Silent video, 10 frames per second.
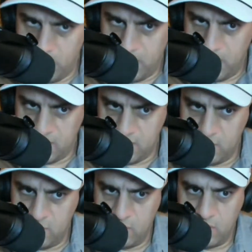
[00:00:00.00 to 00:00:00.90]

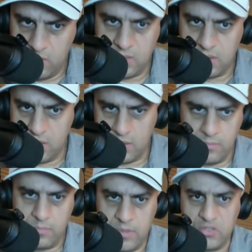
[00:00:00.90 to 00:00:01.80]
Because
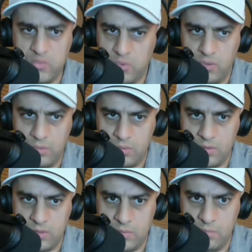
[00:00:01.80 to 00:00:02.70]
the belts
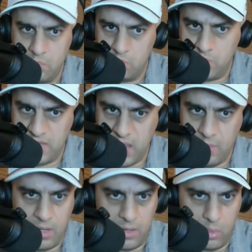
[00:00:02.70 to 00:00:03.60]

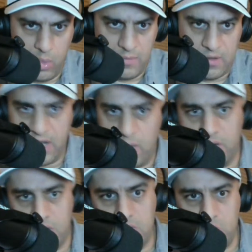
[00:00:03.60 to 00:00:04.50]
became a 1-belt
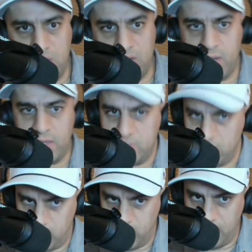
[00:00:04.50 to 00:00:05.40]
era to a 2-belt era
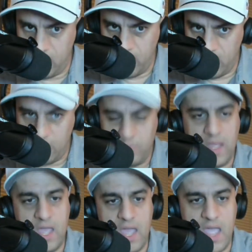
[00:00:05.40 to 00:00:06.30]
to a 3-belt era.
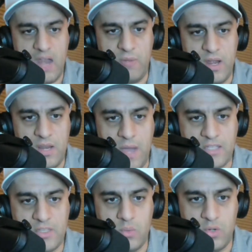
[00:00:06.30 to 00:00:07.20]
And everybody in the
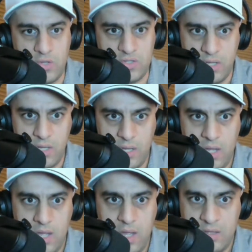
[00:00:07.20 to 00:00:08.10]
boxing world knows
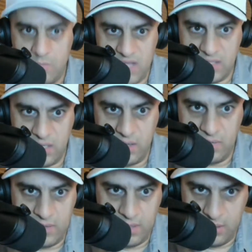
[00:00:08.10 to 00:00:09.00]
the mess
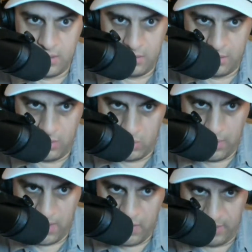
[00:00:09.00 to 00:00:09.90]
of the
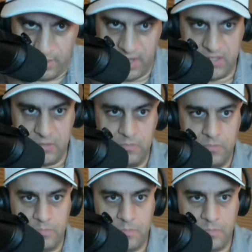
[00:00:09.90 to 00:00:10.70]
corrupt governing bodies.